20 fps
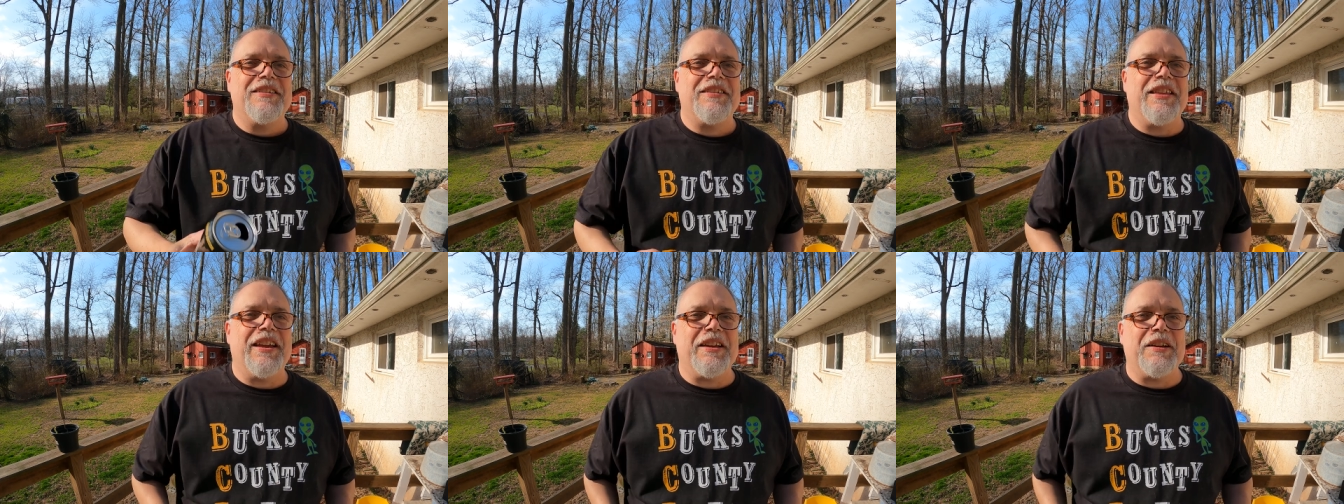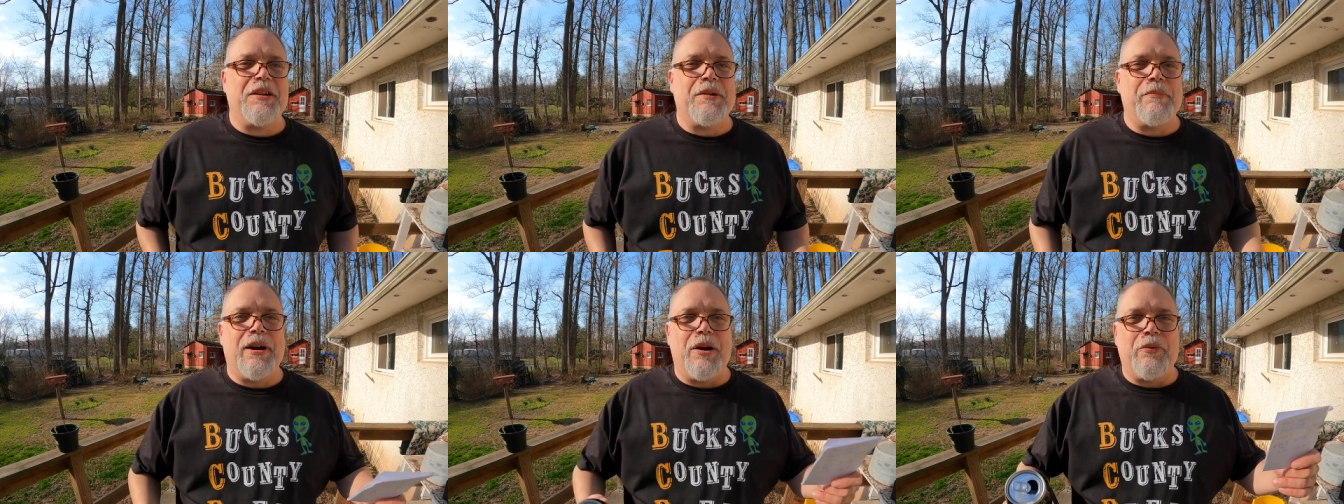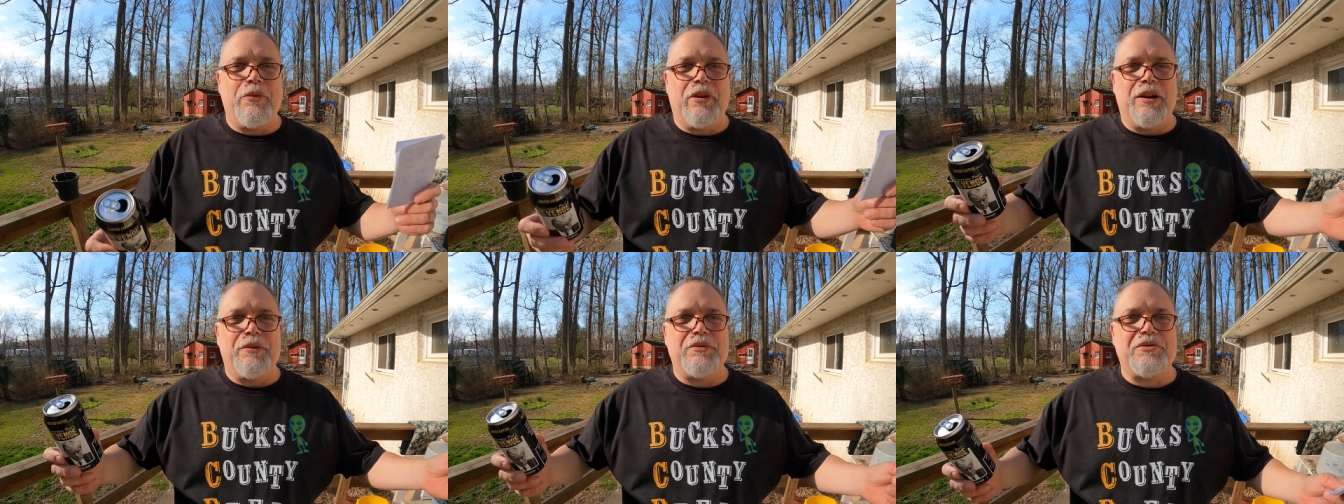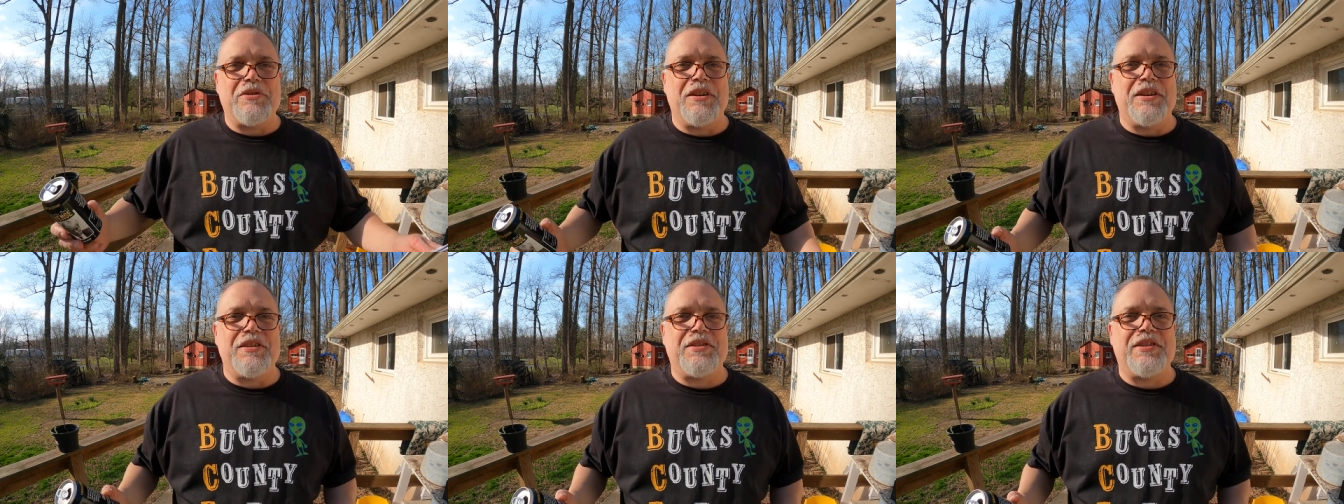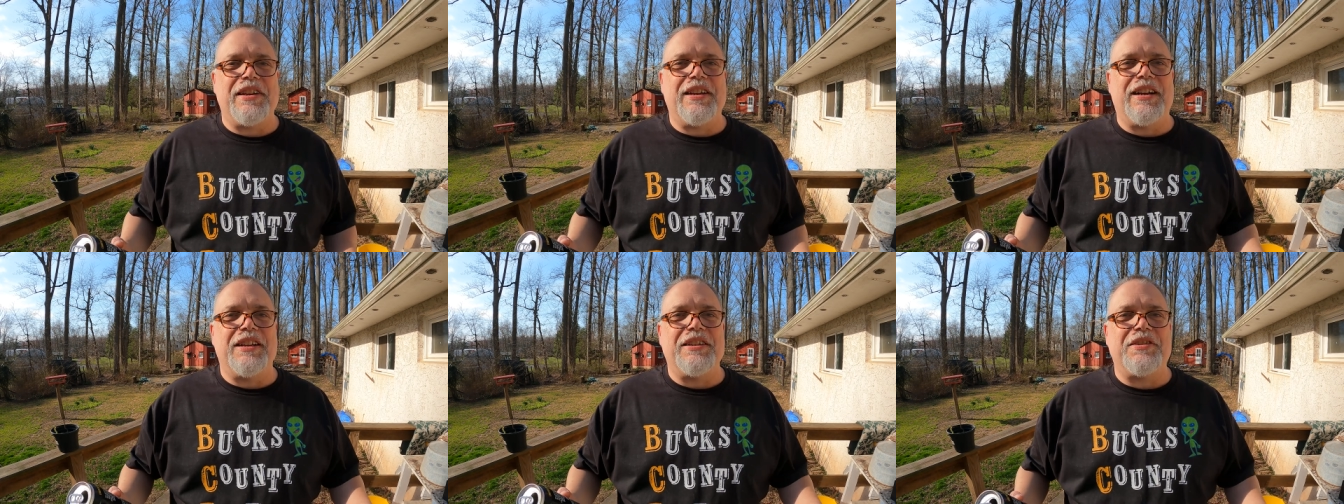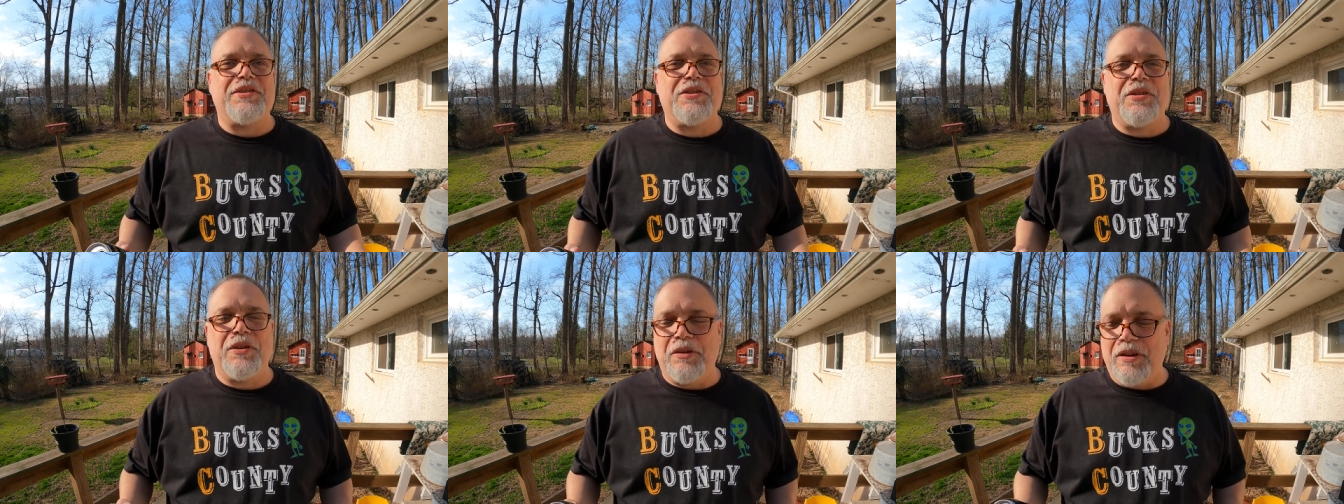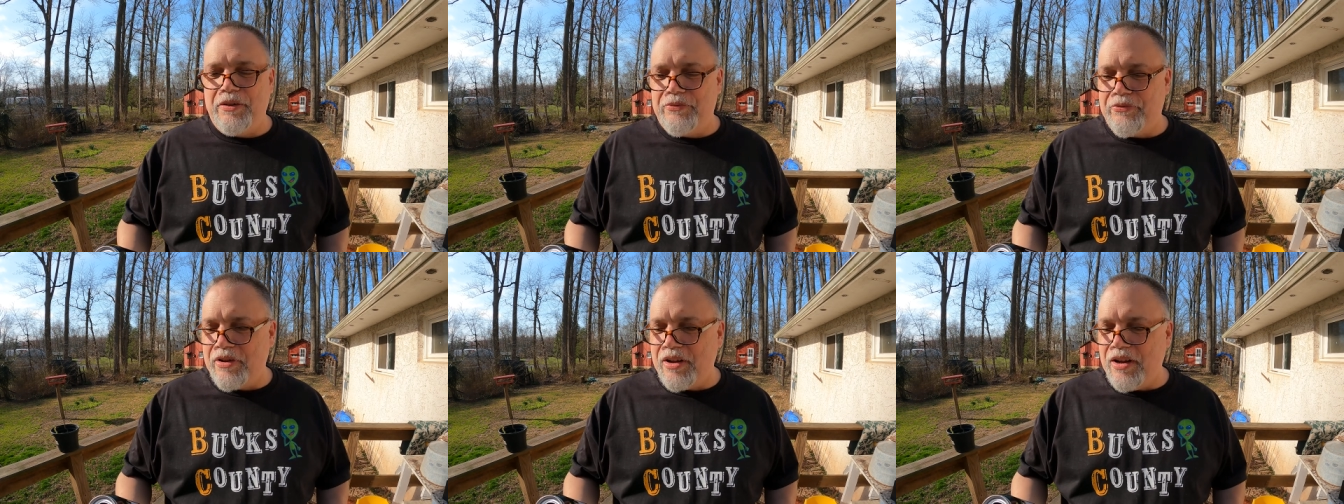thinking about what I was going to say, I just
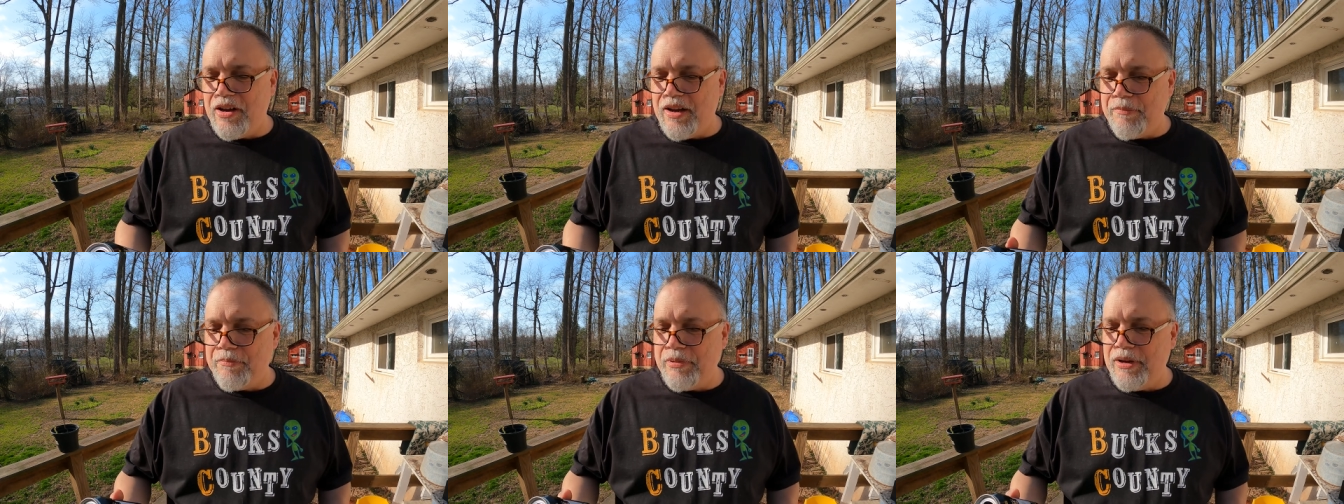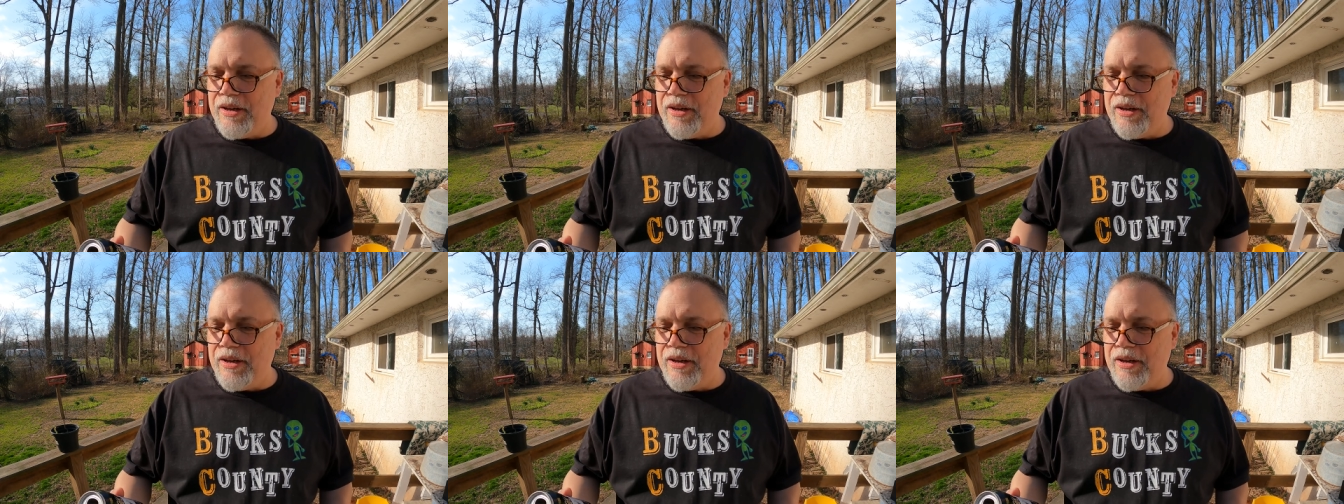totally forgot.